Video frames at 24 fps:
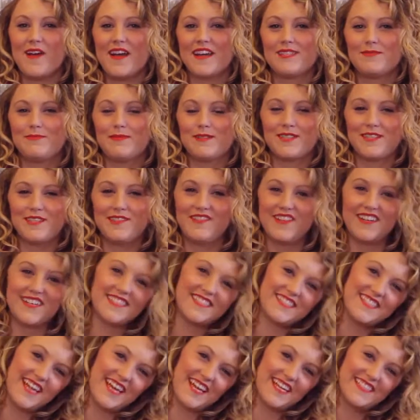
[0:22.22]
especially when
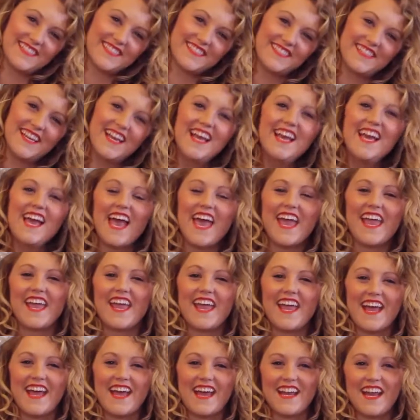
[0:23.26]
it's nice.
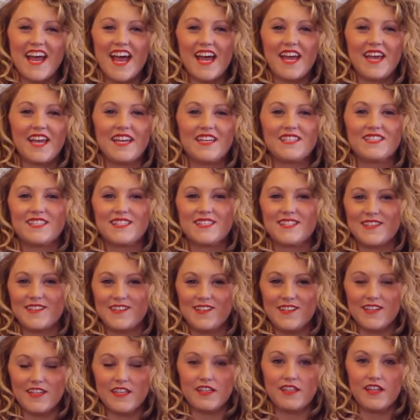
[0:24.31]
And I
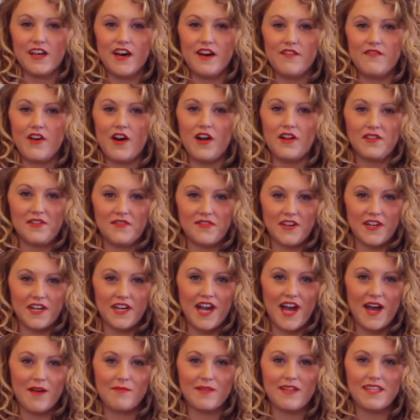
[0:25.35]
still love all of your
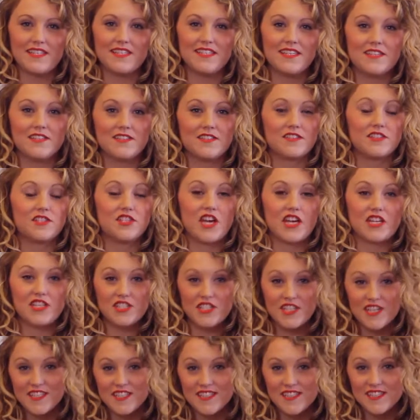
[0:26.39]
comments and
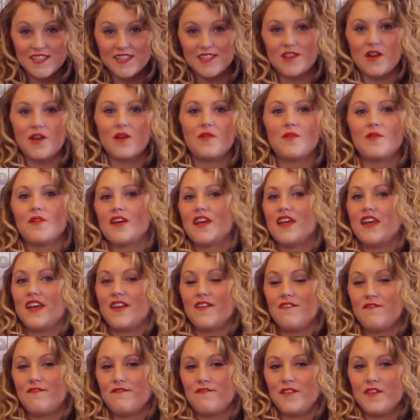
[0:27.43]
suggestions, so
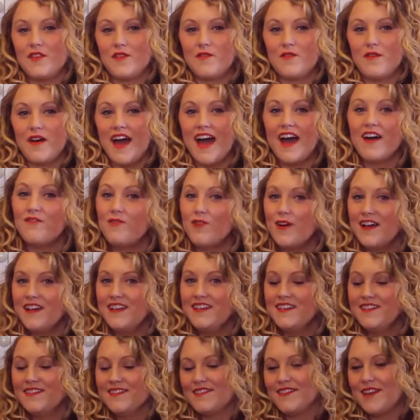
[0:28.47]
if you have
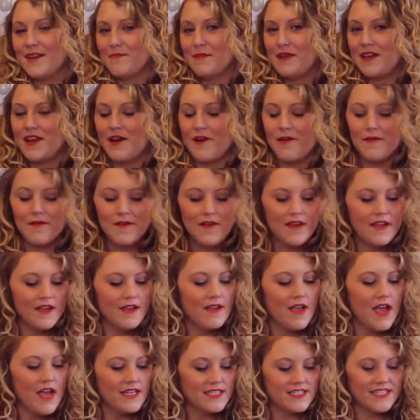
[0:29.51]
one, let me know.
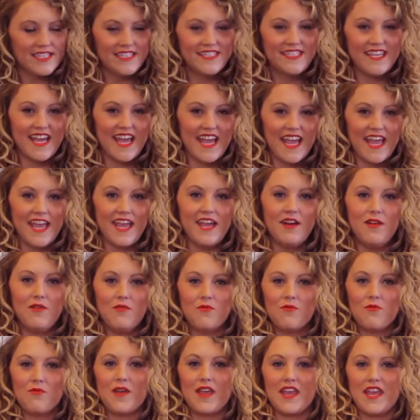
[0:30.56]
Today,
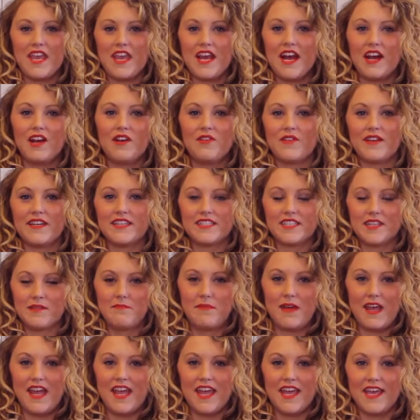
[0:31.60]
we are going to
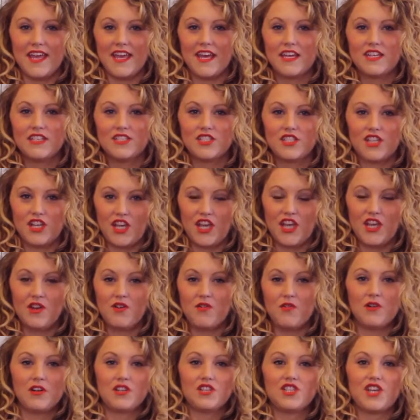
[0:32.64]
make chicken
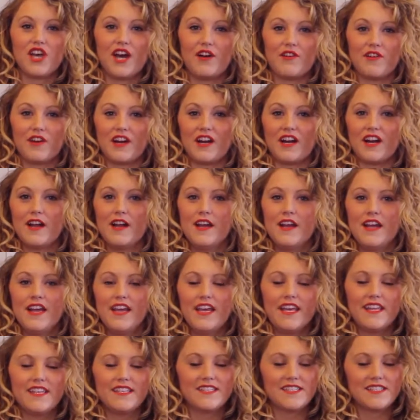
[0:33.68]
corn chowder.
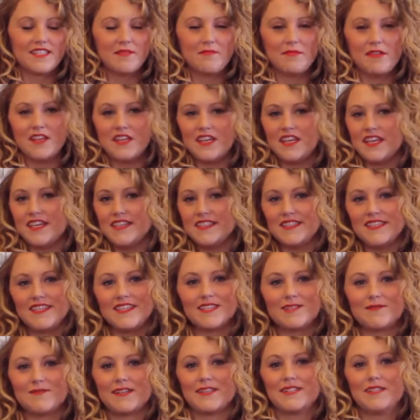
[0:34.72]
This is going to be the
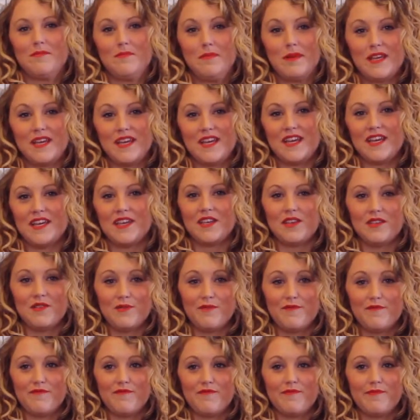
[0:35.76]
easiest recipe
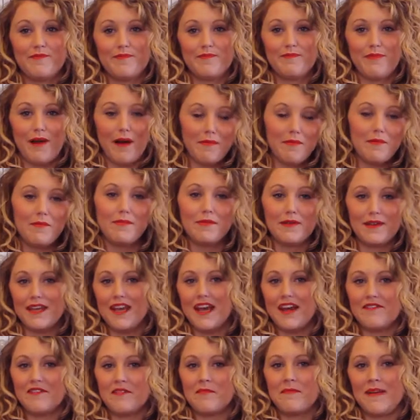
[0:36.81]
you probably
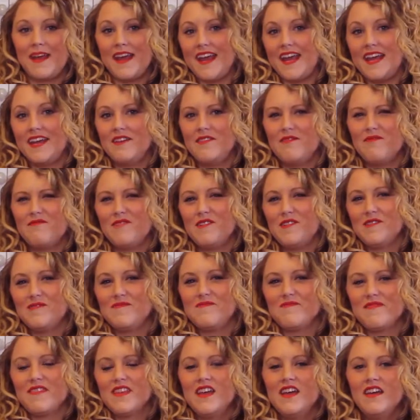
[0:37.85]
ever made.
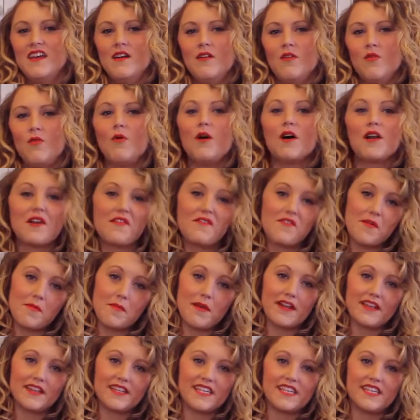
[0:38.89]
Well, one of them
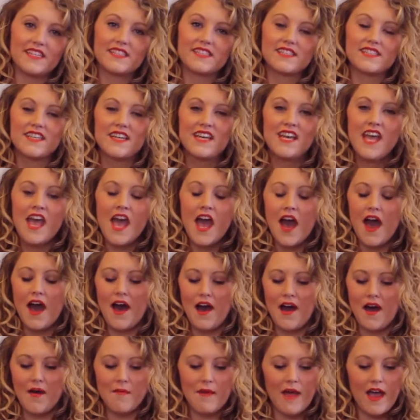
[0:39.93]
at least.
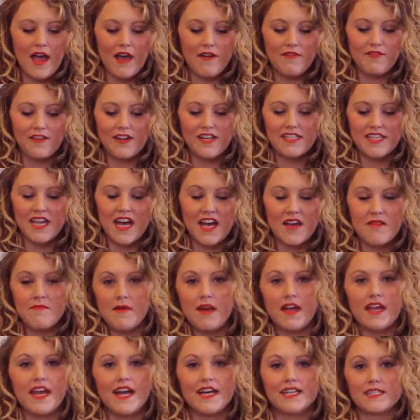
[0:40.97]
Every time
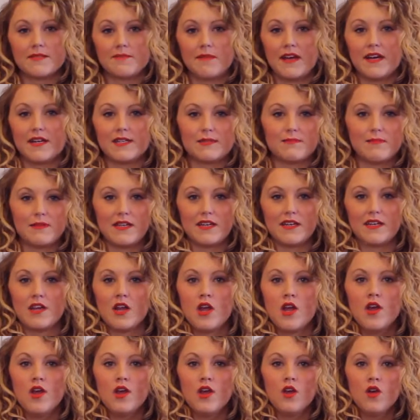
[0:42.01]
I ask my husband
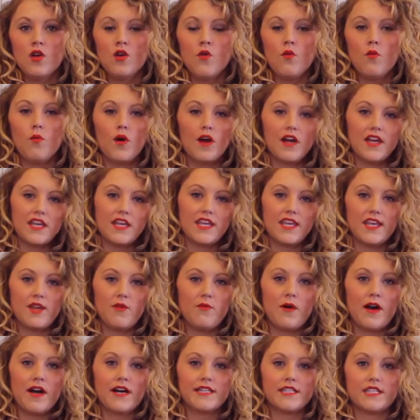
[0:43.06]
what he
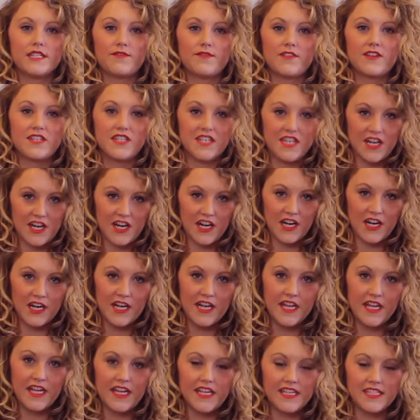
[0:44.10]
wants for dinner,
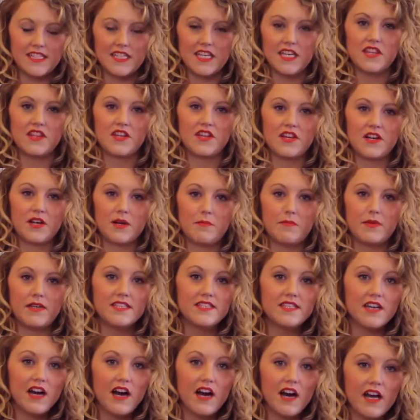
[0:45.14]
it's either
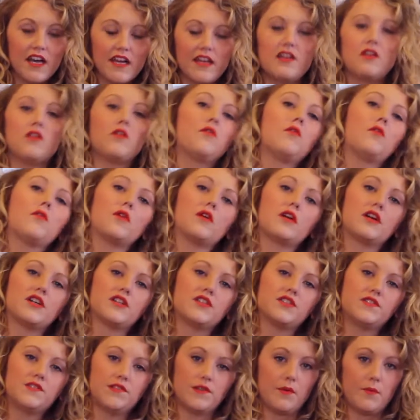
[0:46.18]
Pizza Hut or
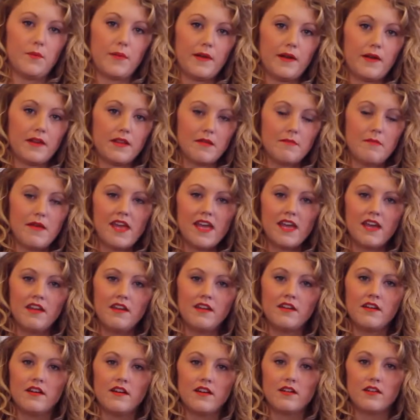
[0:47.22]
soup. The man
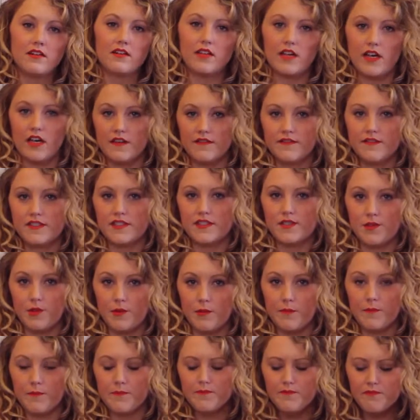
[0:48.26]
loves
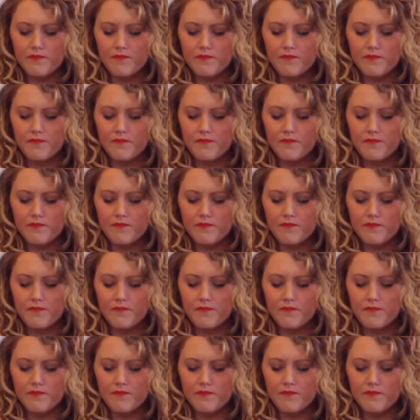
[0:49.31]
soup.